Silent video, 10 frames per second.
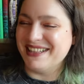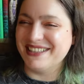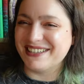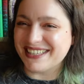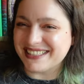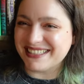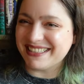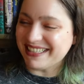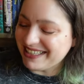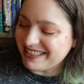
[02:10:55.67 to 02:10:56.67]
in the Crescent
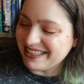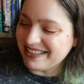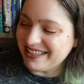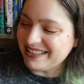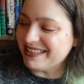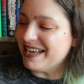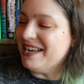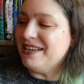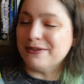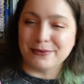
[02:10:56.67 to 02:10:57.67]
City series.
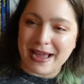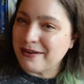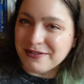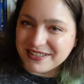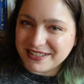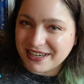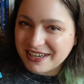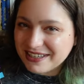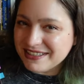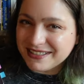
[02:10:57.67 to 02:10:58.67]
Rattle the
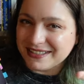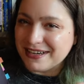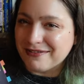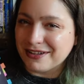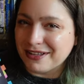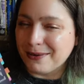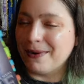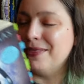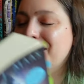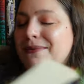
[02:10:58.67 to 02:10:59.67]
Stars is definitely
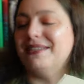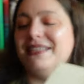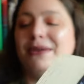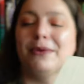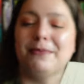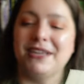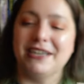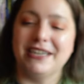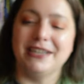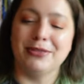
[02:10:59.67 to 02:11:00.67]
one that we see
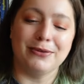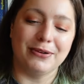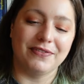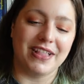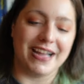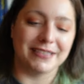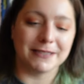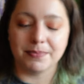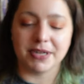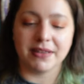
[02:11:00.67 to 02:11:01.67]
repeated in Throne of Glass.
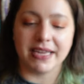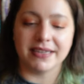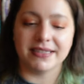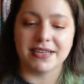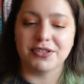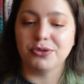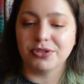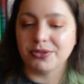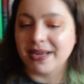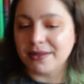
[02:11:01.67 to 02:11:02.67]
But Elena says, you could
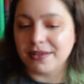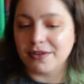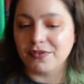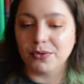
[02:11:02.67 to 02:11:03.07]
do anything if